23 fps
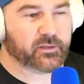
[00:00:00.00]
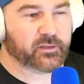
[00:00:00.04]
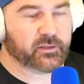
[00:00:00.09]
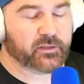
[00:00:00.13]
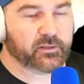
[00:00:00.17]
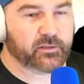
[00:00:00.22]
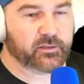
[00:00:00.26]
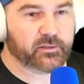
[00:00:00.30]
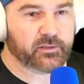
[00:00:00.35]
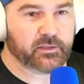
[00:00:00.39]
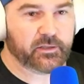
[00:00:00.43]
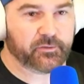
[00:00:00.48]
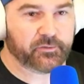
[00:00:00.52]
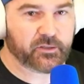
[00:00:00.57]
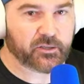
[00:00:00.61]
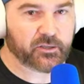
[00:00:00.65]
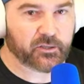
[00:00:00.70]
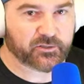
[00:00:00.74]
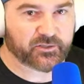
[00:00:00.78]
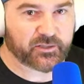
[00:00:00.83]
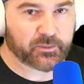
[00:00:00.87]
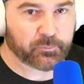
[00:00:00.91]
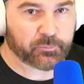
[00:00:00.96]
even the
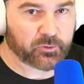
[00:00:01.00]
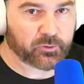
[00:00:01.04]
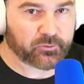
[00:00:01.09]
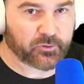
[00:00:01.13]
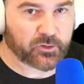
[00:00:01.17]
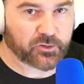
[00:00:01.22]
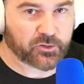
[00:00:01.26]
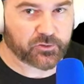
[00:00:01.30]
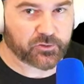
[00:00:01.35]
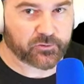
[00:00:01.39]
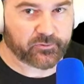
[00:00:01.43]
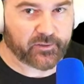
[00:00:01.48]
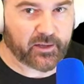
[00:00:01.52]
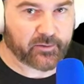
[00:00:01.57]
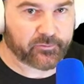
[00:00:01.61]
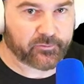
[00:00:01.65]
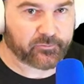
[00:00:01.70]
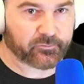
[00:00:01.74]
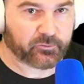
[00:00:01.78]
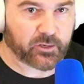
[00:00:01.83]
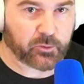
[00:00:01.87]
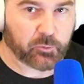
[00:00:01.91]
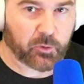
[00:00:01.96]
simpler version of F
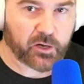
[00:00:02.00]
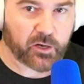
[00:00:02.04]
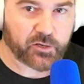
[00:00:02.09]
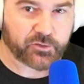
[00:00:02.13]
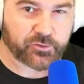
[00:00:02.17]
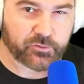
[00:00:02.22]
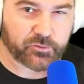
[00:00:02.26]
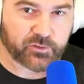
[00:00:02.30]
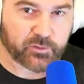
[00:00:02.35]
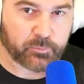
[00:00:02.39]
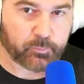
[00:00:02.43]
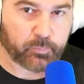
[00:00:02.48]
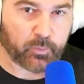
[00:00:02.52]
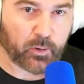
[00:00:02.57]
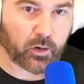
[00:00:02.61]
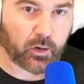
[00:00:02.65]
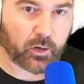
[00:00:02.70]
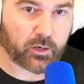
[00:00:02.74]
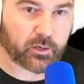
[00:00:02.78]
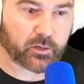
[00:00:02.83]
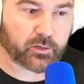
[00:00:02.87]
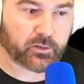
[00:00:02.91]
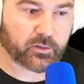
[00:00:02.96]
requires you to
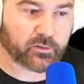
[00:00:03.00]
bar